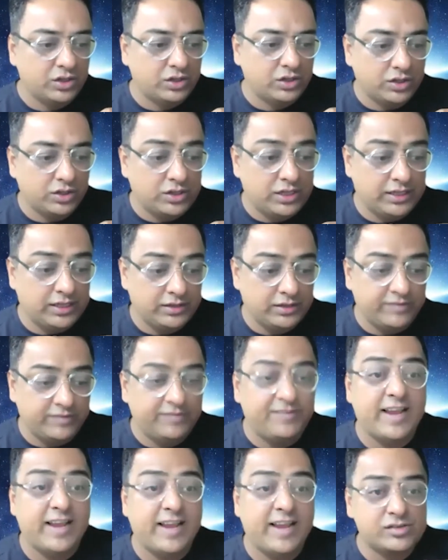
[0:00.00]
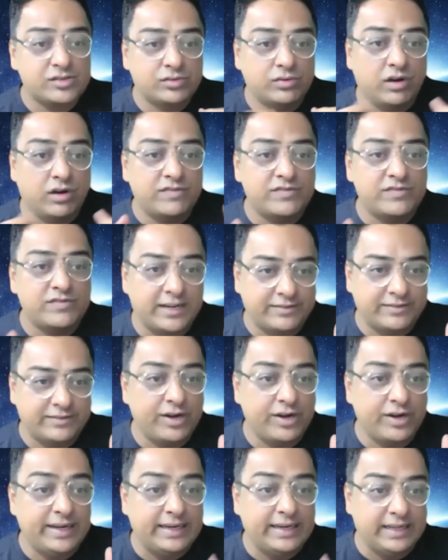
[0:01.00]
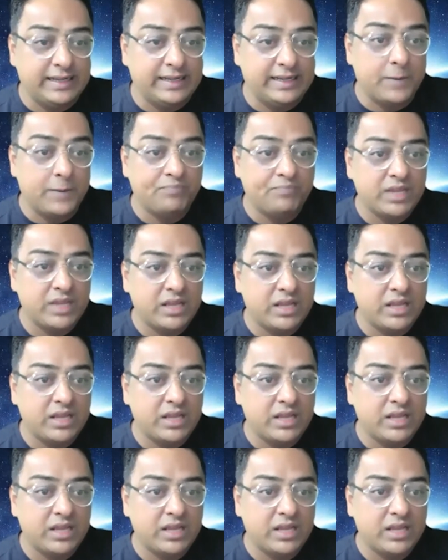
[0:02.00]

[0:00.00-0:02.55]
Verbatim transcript: the the fiasco of Net four India,